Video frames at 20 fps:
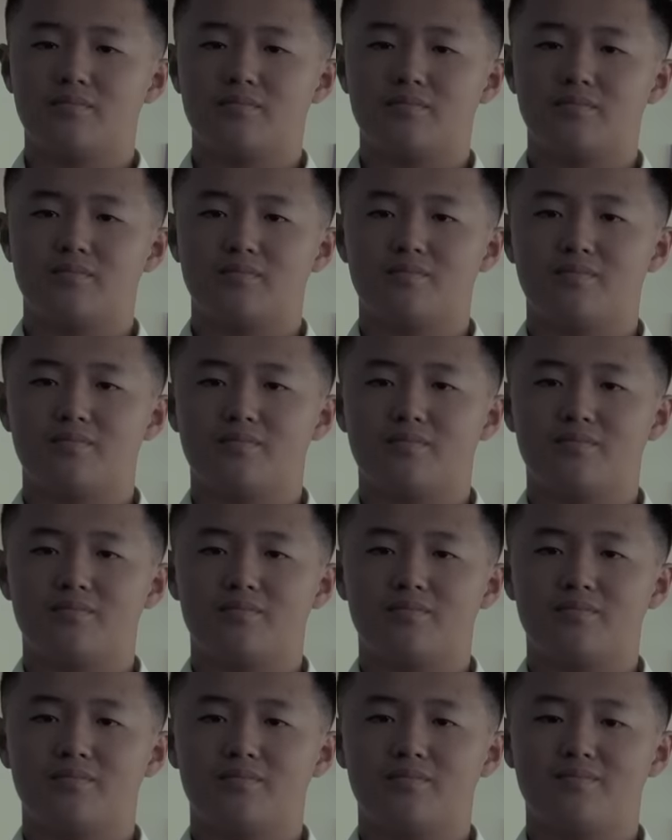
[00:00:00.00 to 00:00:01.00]

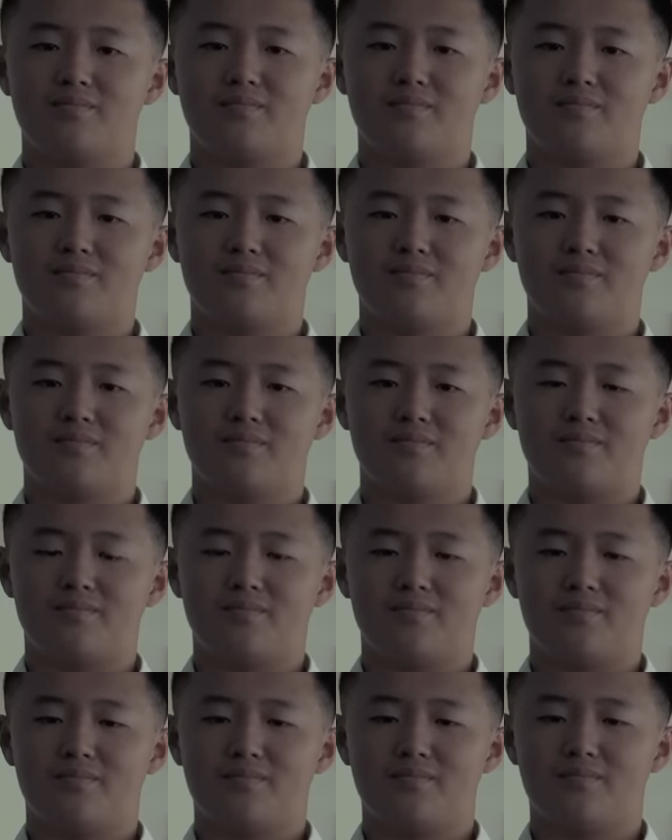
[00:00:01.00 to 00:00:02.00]

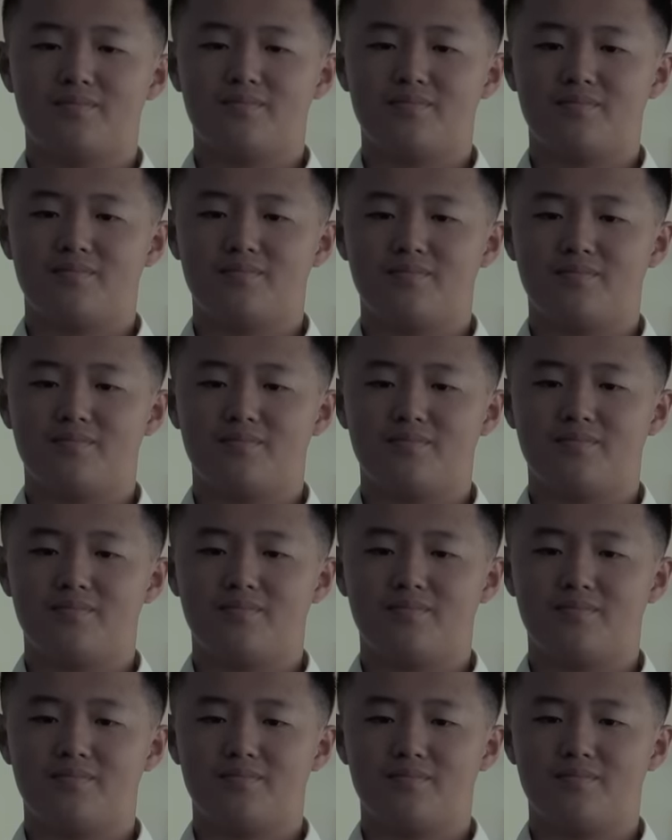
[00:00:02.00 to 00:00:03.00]

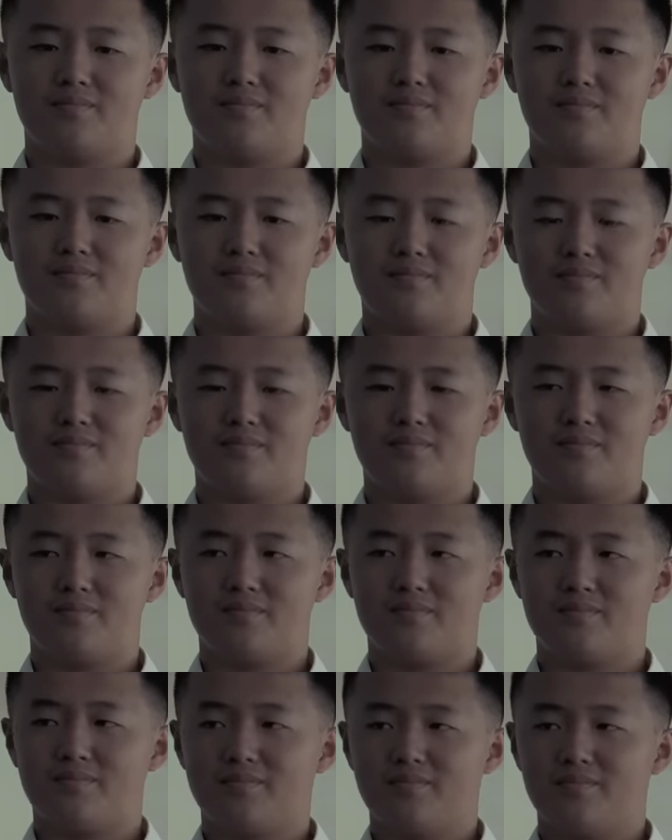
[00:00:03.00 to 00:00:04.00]

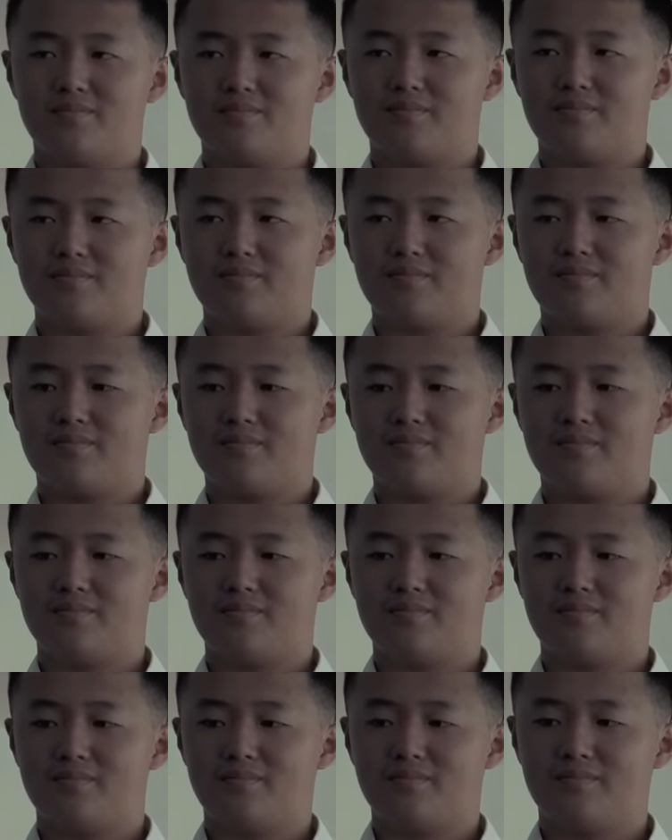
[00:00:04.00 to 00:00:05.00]

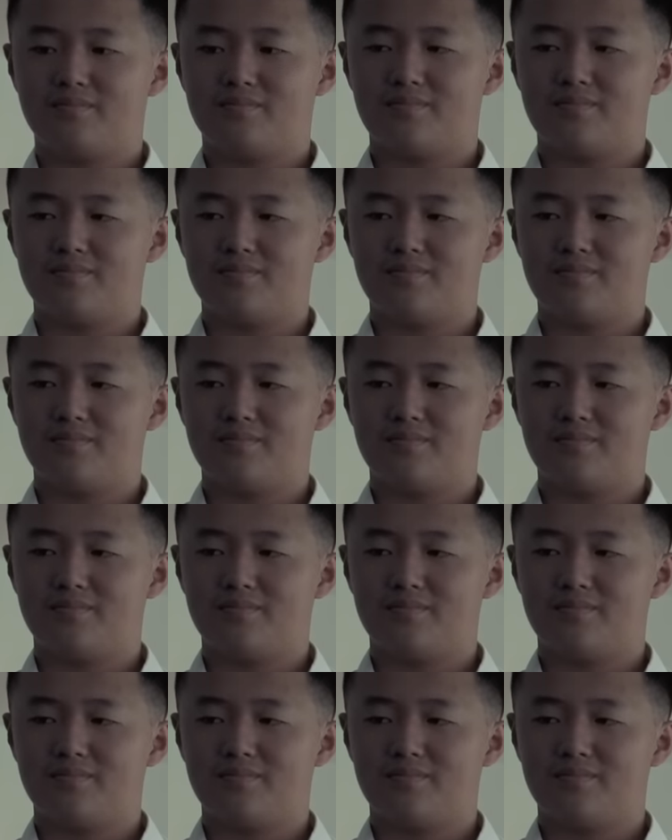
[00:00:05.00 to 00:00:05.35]
(silent)